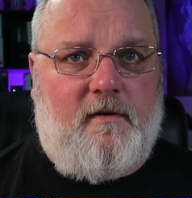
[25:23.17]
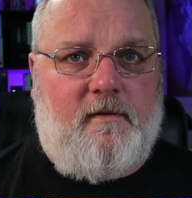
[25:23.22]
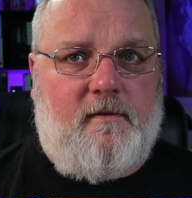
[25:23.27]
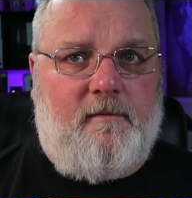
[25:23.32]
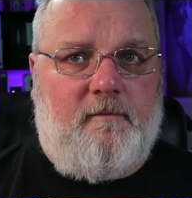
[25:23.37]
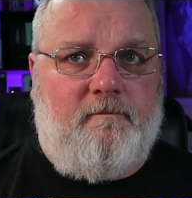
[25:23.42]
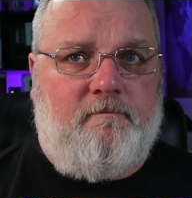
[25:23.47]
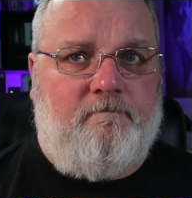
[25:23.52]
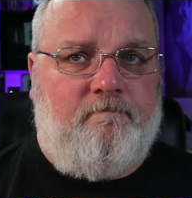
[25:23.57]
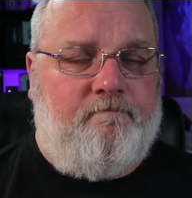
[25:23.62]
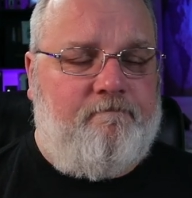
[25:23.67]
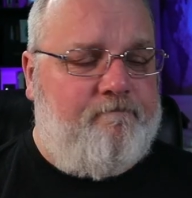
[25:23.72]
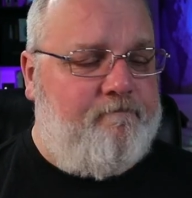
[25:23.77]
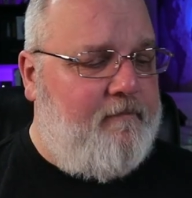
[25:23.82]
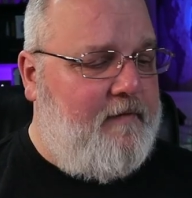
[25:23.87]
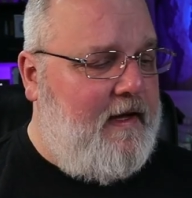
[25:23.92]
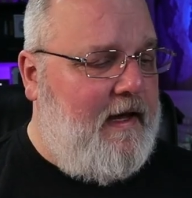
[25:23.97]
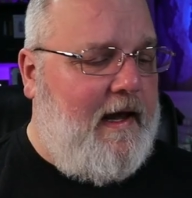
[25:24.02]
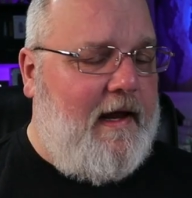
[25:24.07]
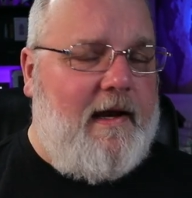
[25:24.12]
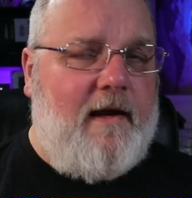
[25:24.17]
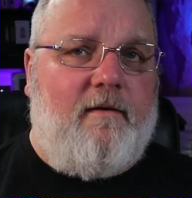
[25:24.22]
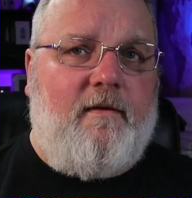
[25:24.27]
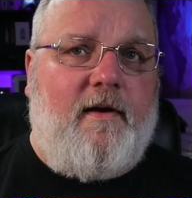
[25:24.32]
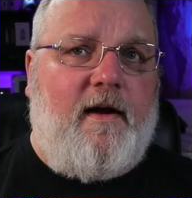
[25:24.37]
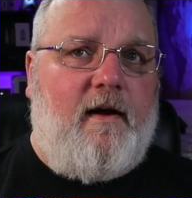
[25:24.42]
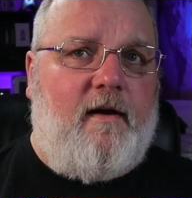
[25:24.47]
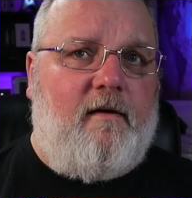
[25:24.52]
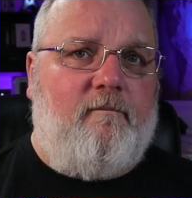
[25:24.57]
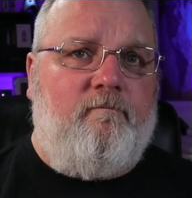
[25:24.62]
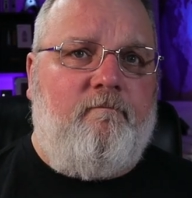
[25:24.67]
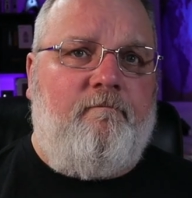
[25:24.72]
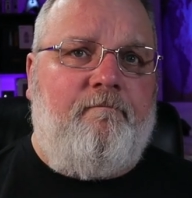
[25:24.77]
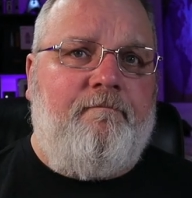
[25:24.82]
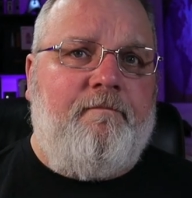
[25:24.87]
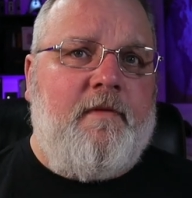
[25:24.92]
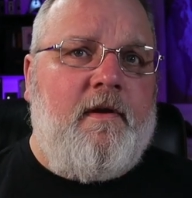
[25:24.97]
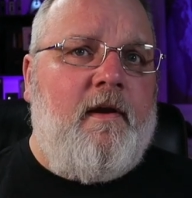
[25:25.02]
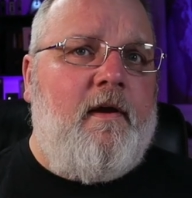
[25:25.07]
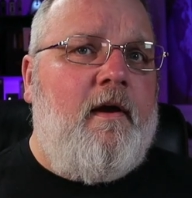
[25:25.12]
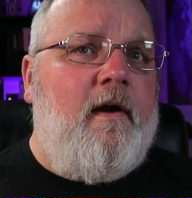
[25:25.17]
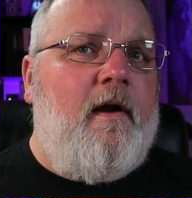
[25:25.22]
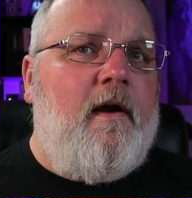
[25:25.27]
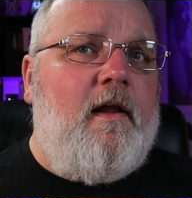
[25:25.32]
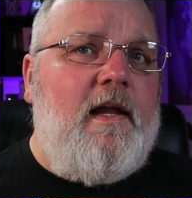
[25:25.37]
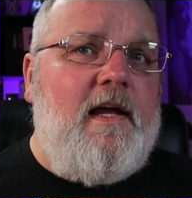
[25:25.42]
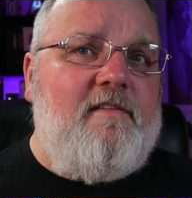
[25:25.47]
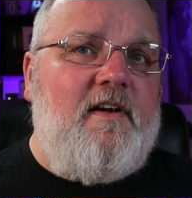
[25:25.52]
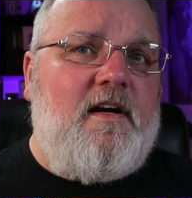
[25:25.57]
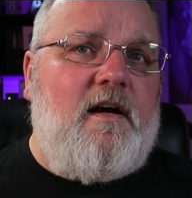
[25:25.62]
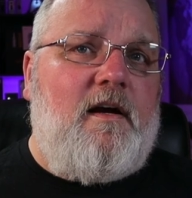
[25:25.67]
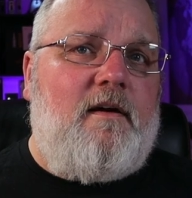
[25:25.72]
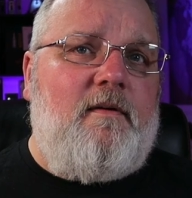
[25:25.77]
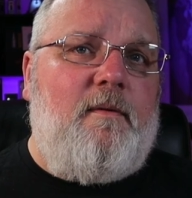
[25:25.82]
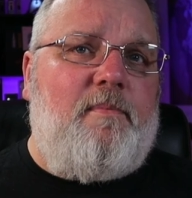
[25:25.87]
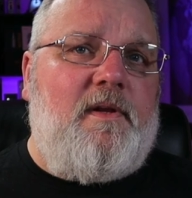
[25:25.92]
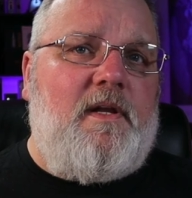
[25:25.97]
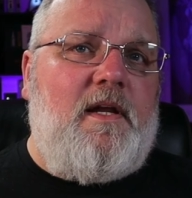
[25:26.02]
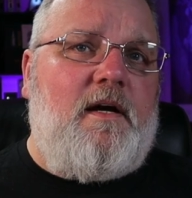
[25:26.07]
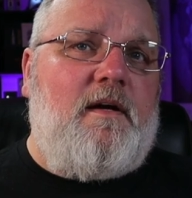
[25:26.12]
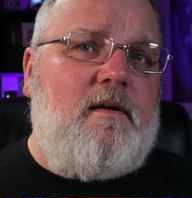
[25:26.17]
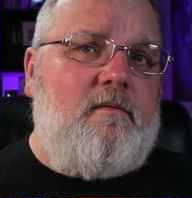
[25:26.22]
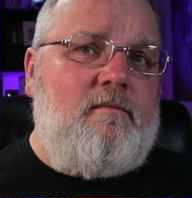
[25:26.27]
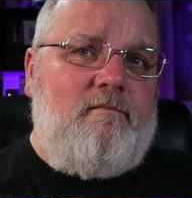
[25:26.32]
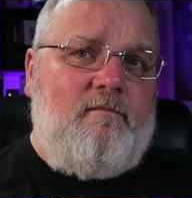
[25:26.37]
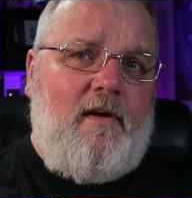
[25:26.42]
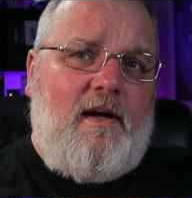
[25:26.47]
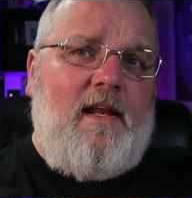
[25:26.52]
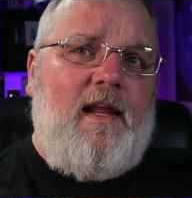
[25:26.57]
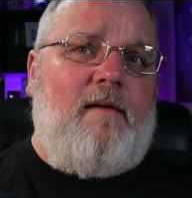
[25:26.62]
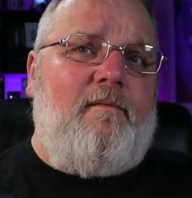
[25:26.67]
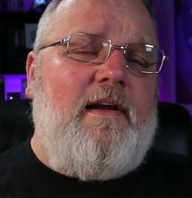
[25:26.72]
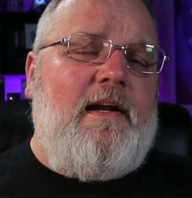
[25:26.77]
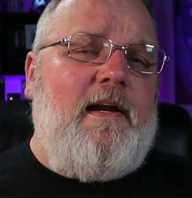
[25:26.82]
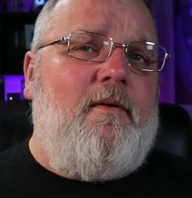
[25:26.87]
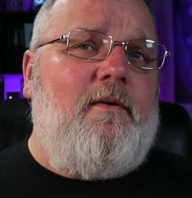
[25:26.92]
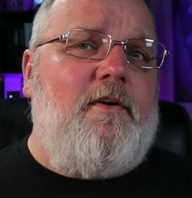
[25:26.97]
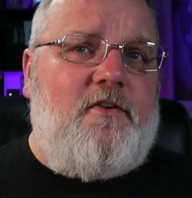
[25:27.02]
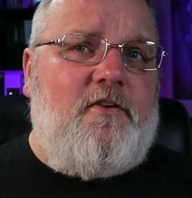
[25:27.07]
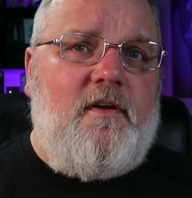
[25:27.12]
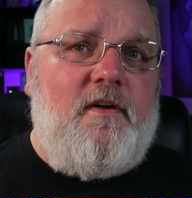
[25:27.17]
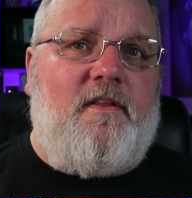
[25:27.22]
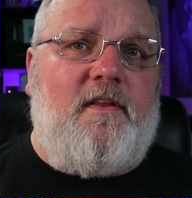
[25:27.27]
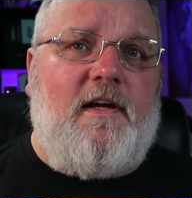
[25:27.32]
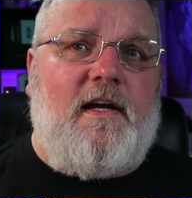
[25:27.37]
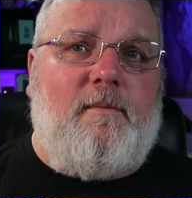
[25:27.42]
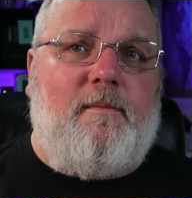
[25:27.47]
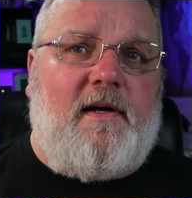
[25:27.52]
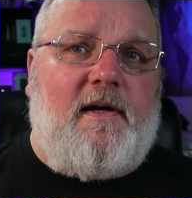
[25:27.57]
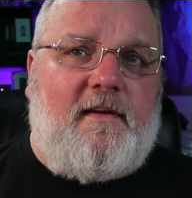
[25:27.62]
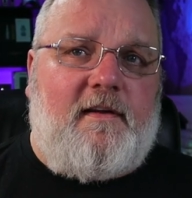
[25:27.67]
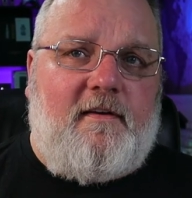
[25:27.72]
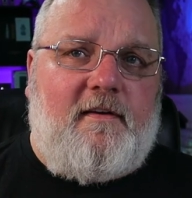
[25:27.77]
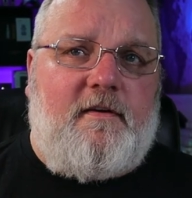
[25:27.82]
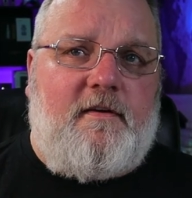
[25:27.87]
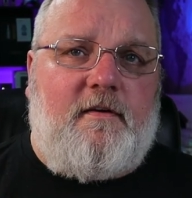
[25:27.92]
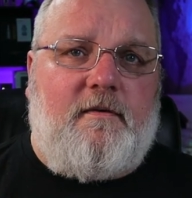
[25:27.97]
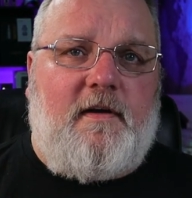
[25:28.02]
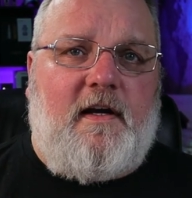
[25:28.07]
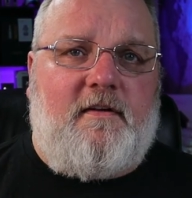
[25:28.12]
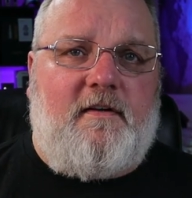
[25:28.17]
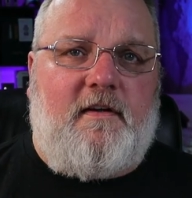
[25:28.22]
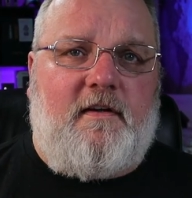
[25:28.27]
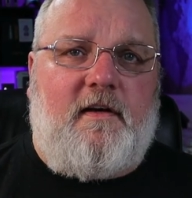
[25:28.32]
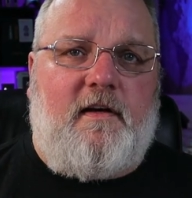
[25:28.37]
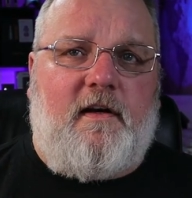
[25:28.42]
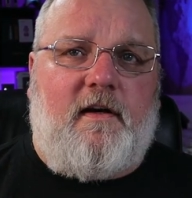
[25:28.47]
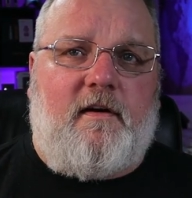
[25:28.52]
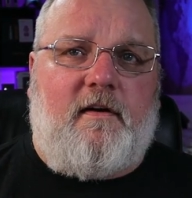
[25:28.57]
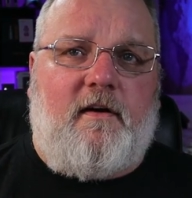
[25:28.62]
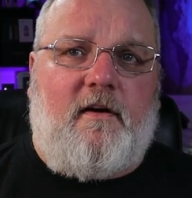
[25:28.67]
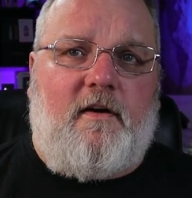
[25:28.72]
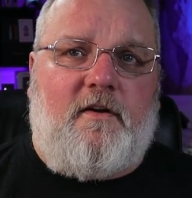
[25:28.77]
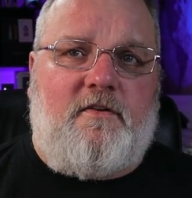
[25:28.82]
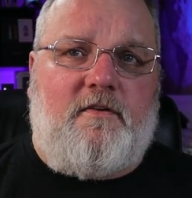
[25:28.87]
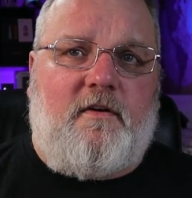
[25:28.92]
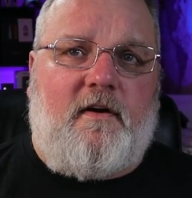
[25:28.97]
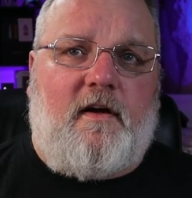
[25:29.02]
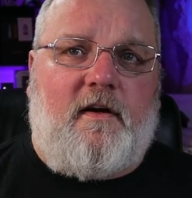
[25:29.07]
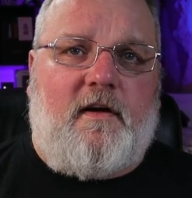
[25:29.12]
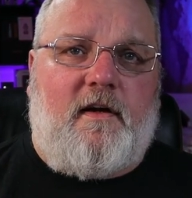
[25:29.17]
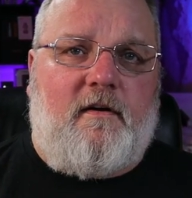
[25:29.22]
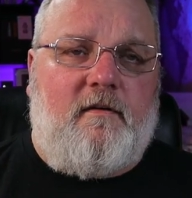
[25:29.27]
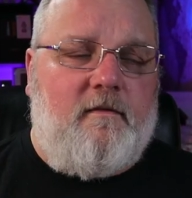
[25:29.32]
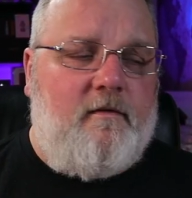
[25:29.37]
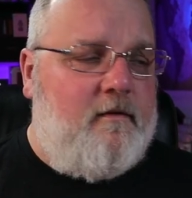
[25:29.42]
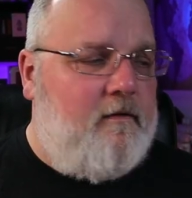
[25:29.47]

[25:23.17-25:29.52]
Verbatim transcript: Whoops. Anyway, leave a comment below and let me know what you think about the situation here in Australia.